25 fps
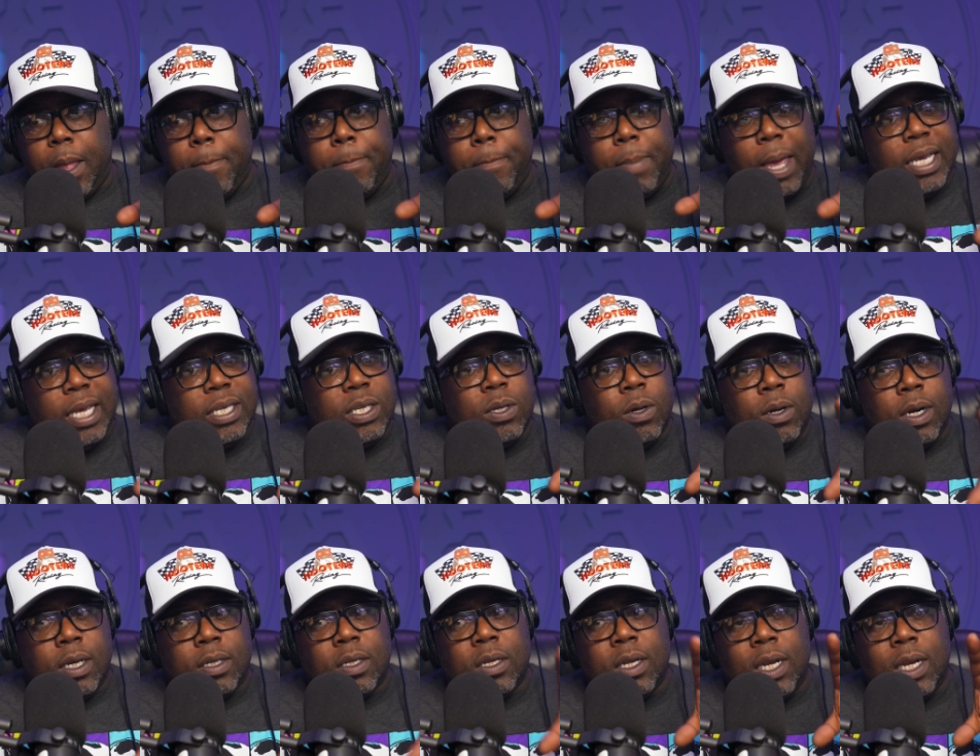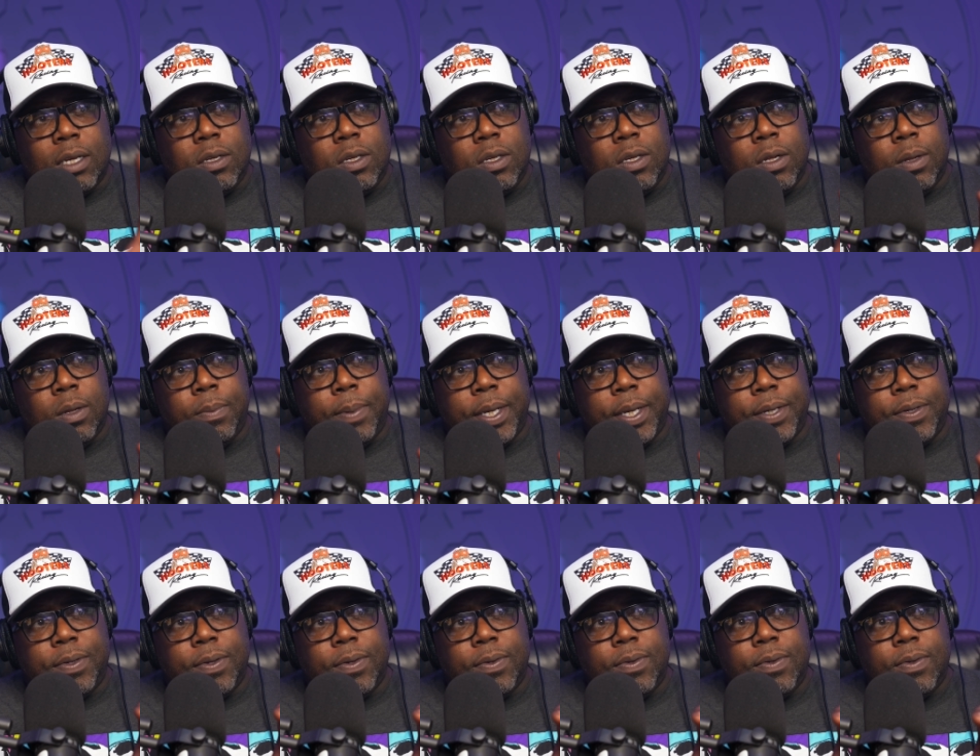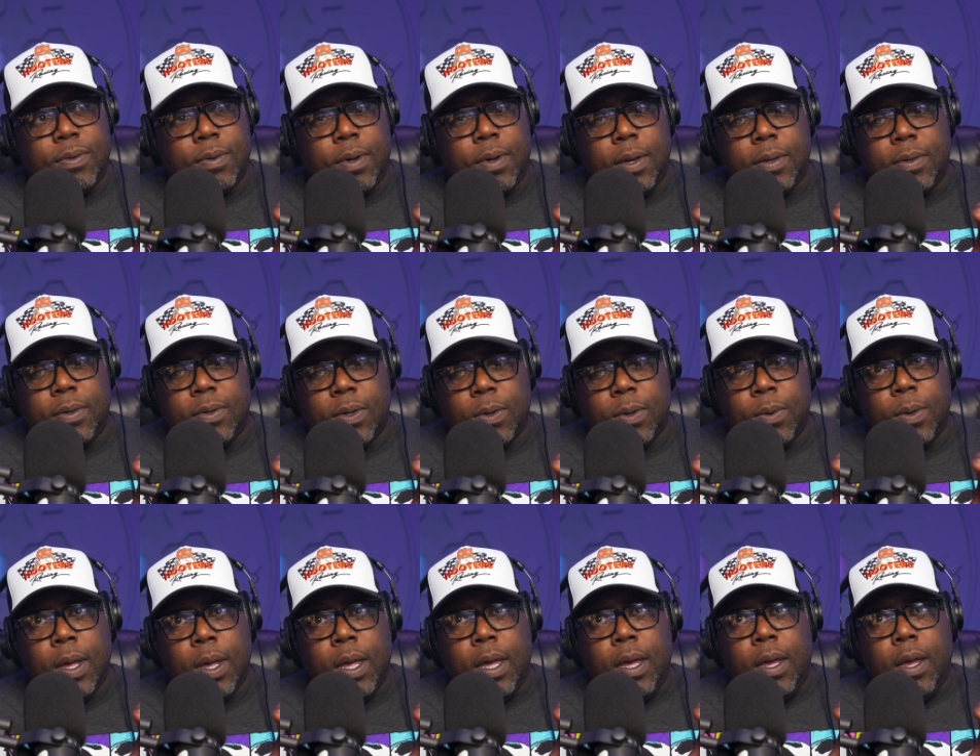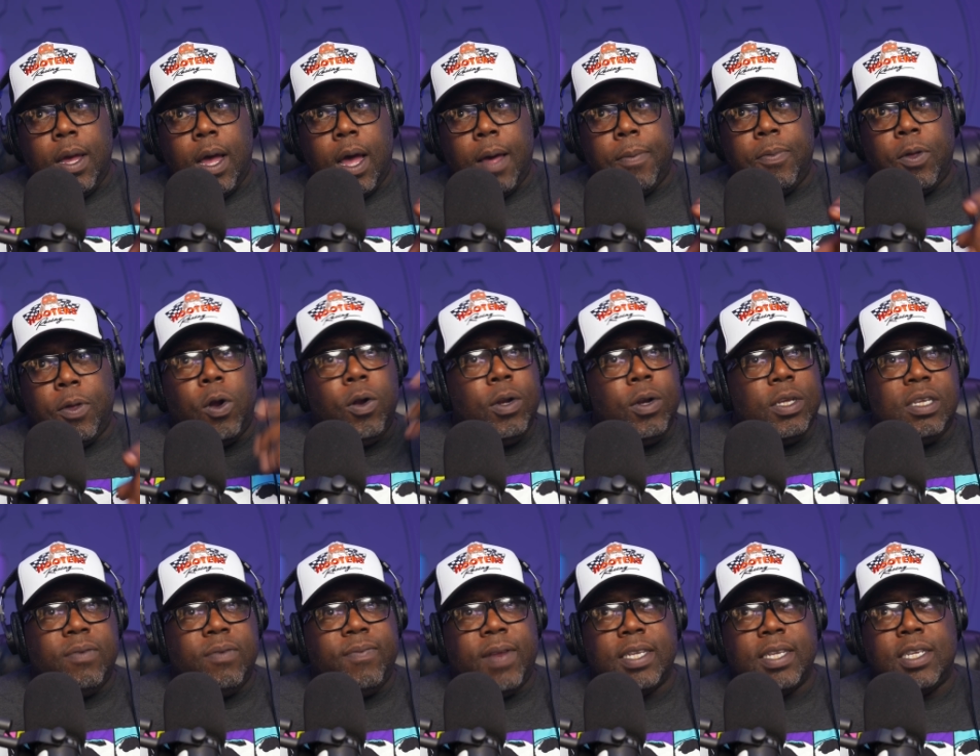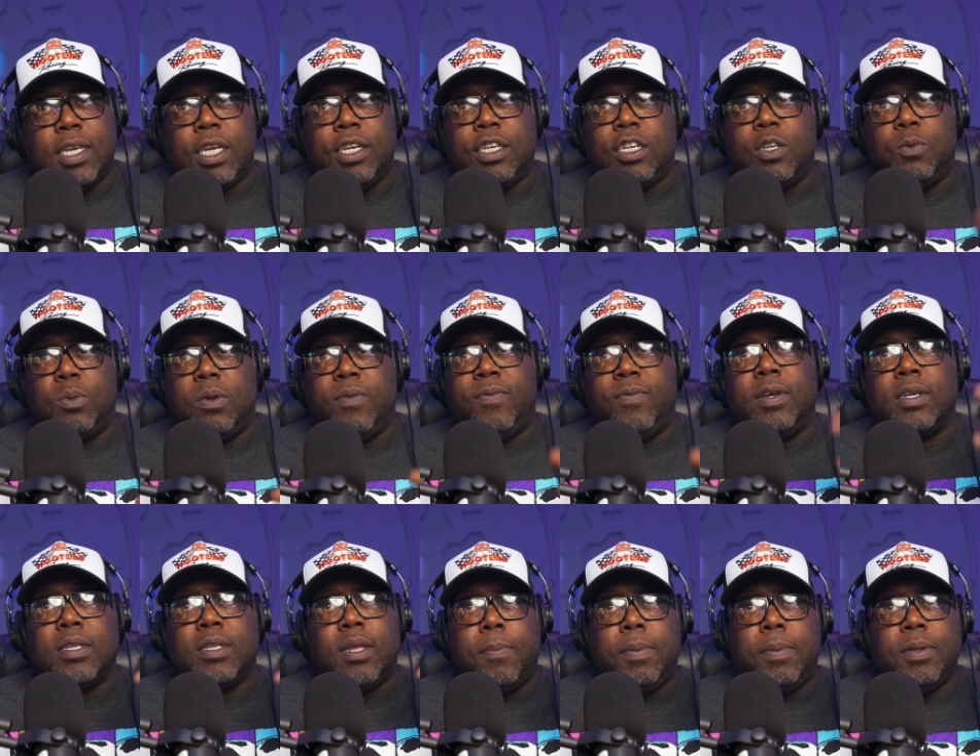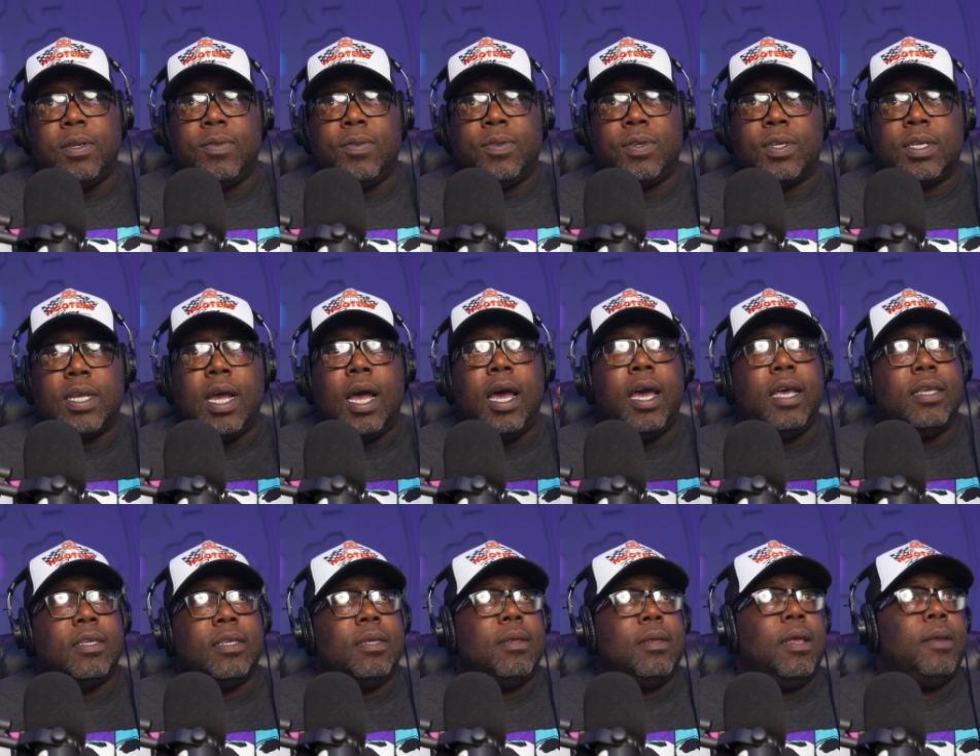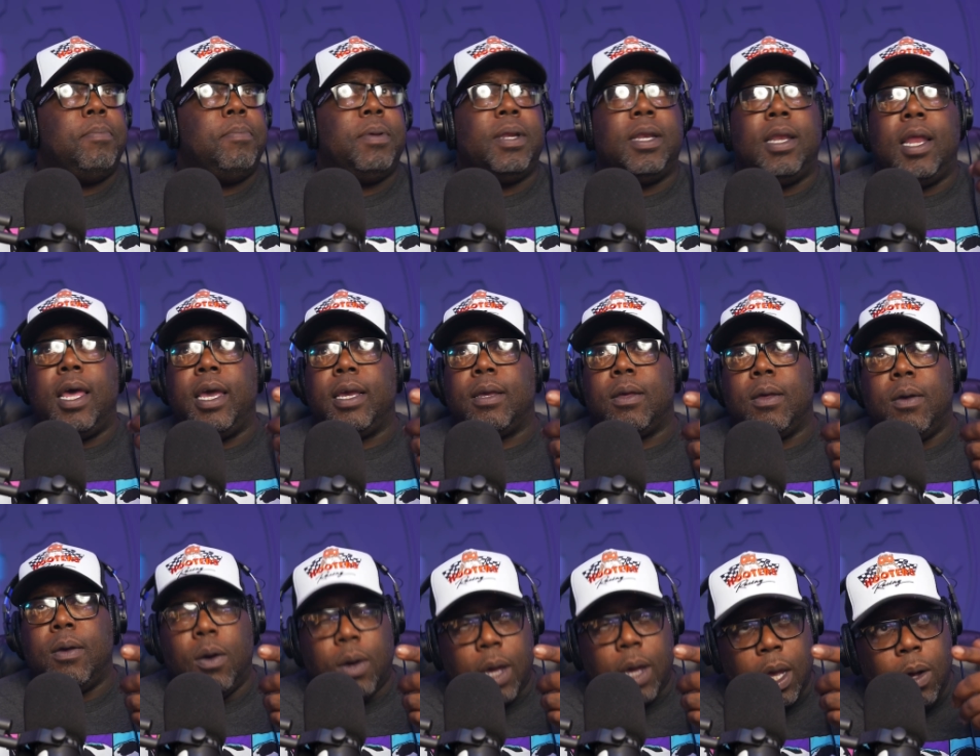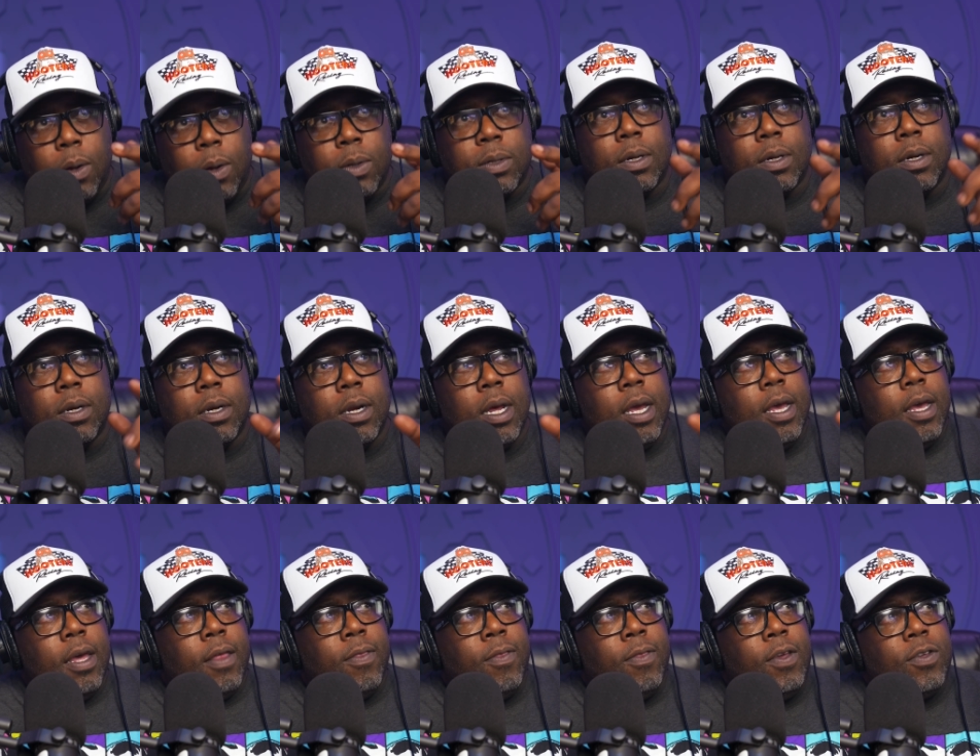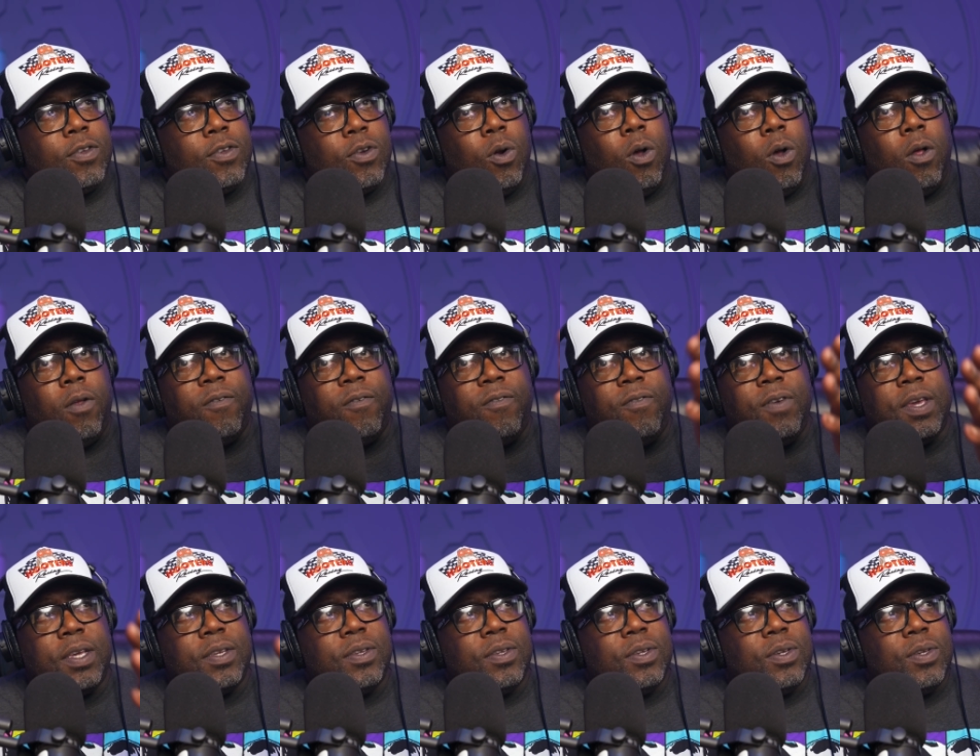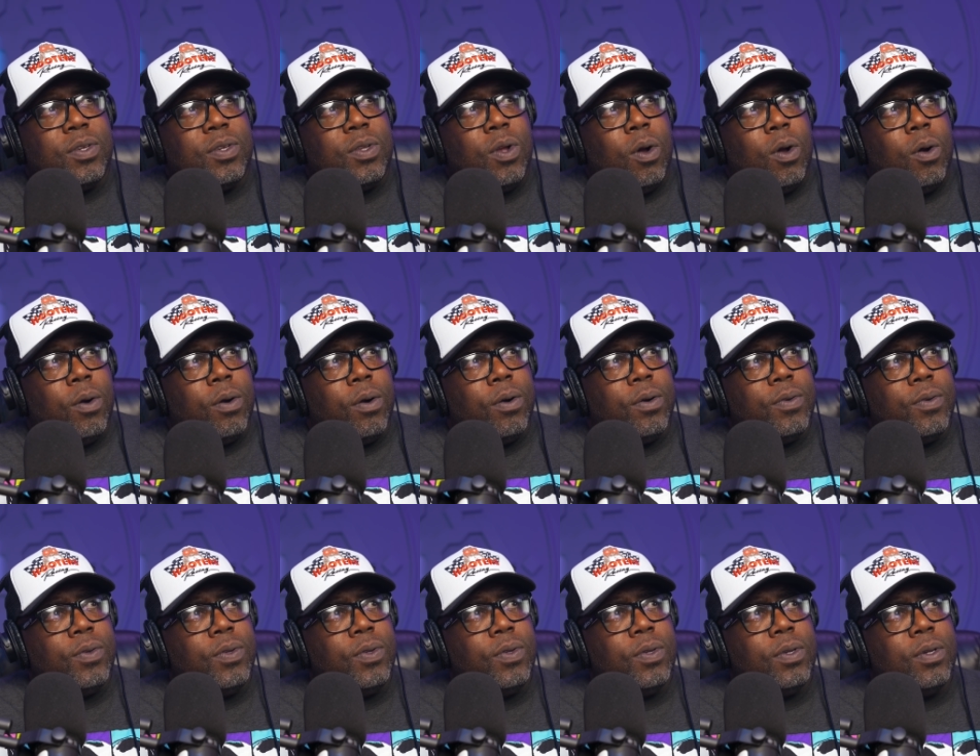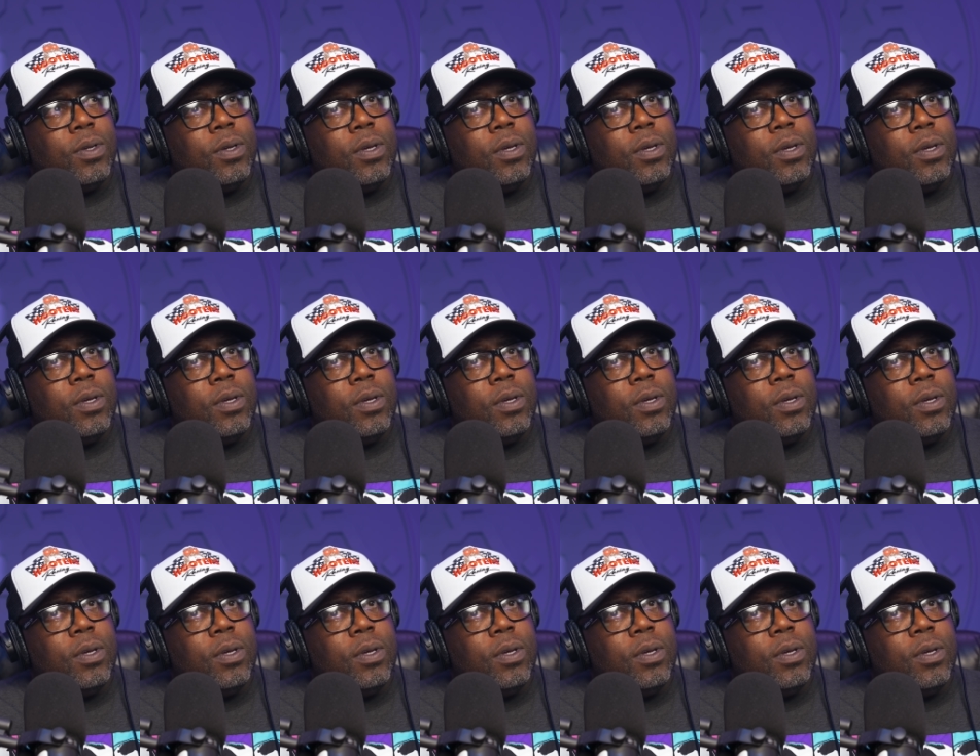based on a celestial basis, okay? So the early civilizations would have looked up into the skies and been like, okay, hold on, these are all fixed stars.